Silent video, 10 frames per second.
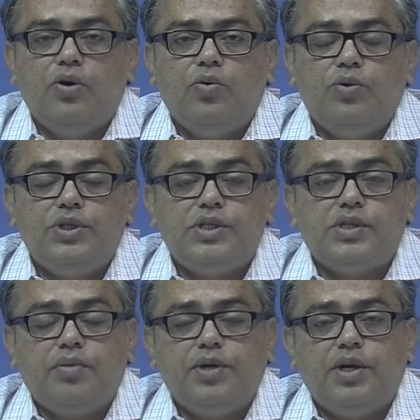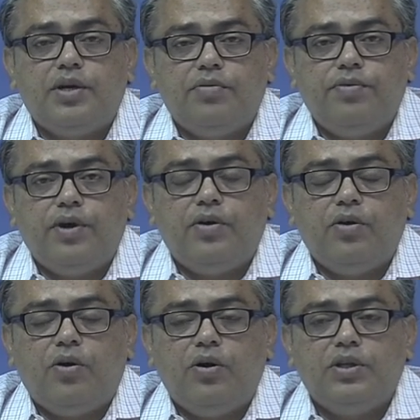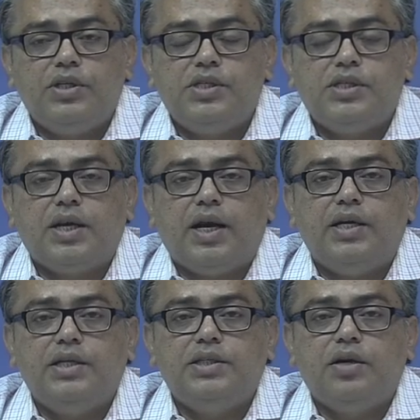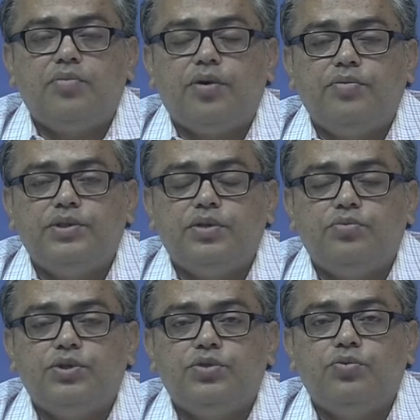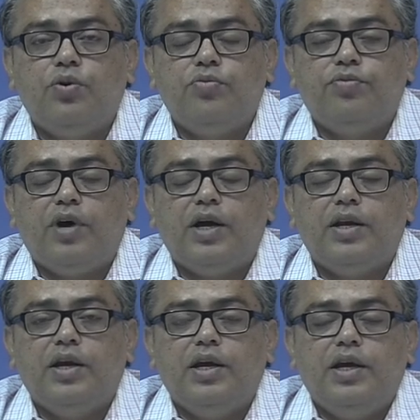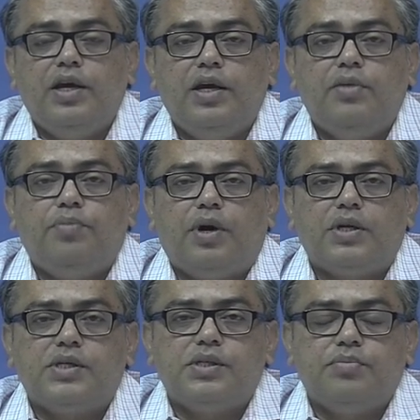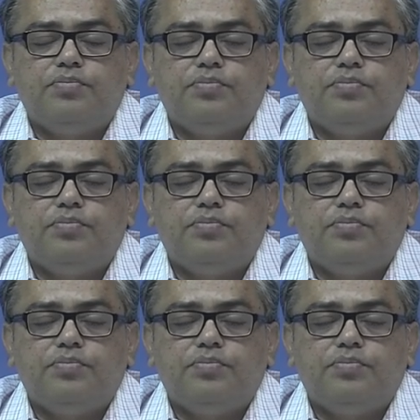which is something different, or this is an additional provision which you won't find in partnership.